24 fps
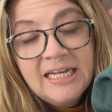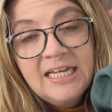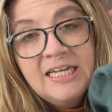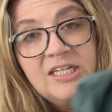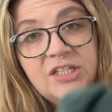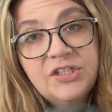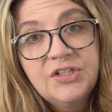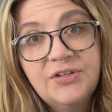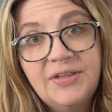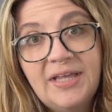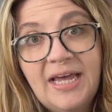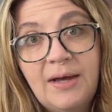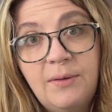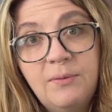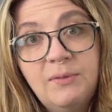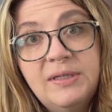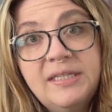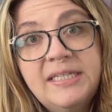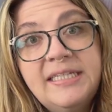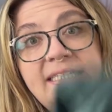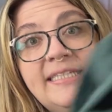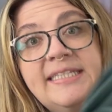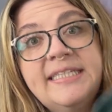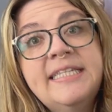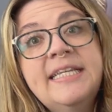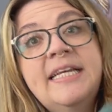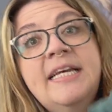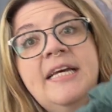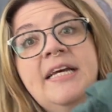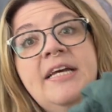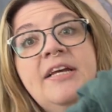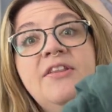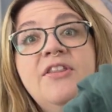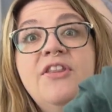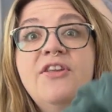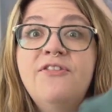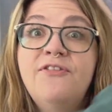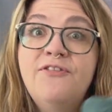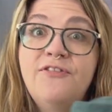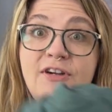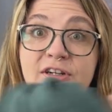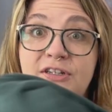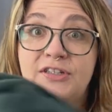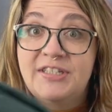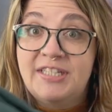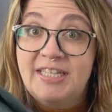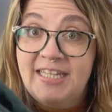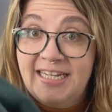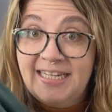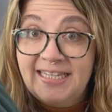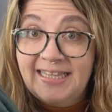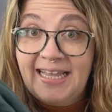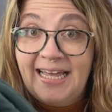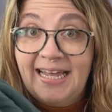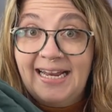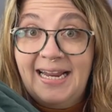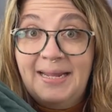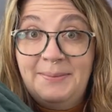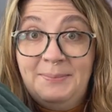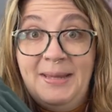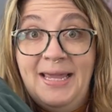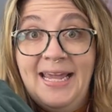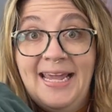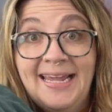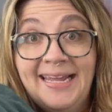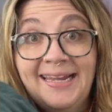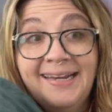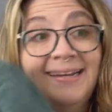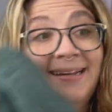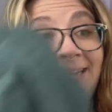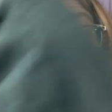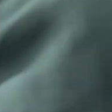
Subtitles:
So that was the first thing that I made.